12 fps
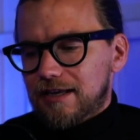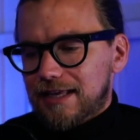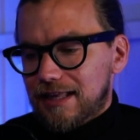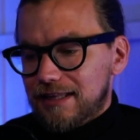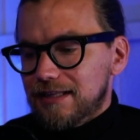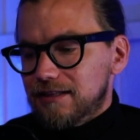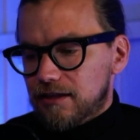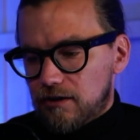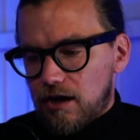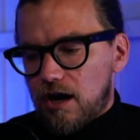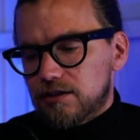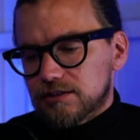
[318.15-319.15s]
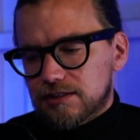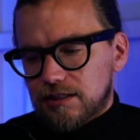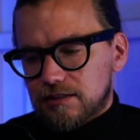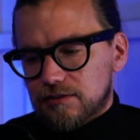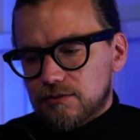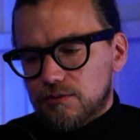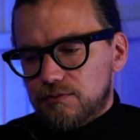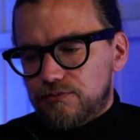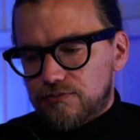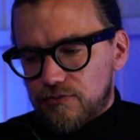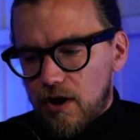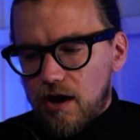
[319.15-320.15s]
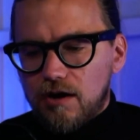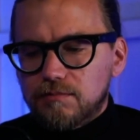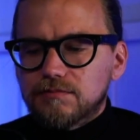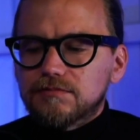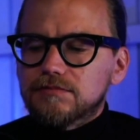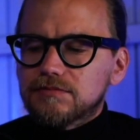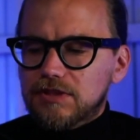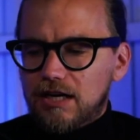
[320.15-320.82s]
getting their content from